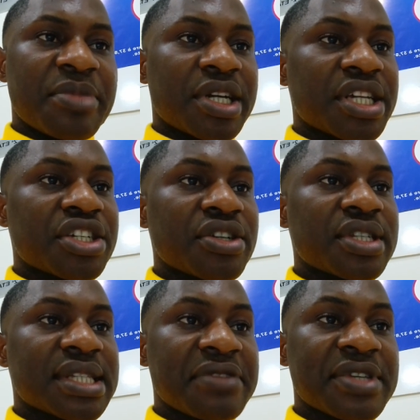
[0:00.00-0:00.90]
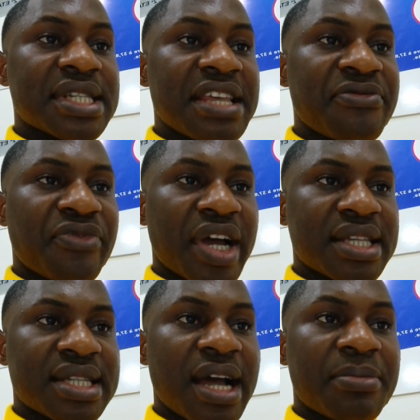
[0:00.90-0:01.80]
Immigration Service
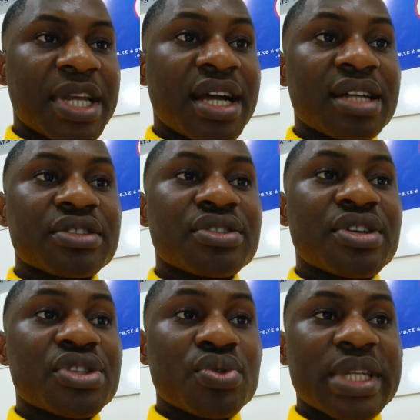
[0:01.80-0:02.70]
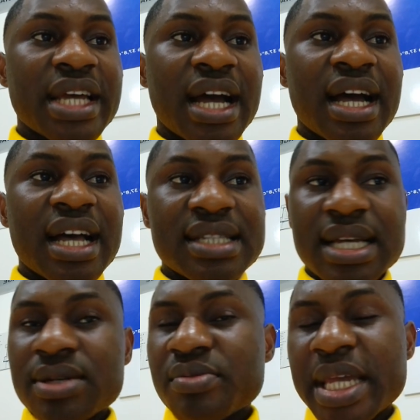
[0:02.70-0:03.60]
invites the applicant to the
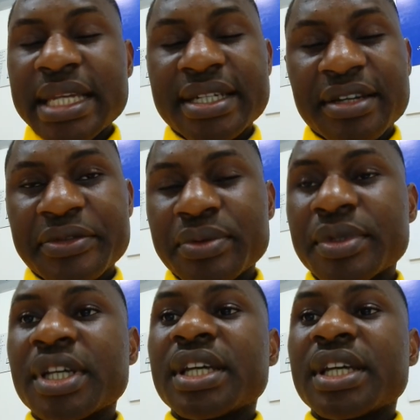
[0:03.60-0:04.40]
asylum interview.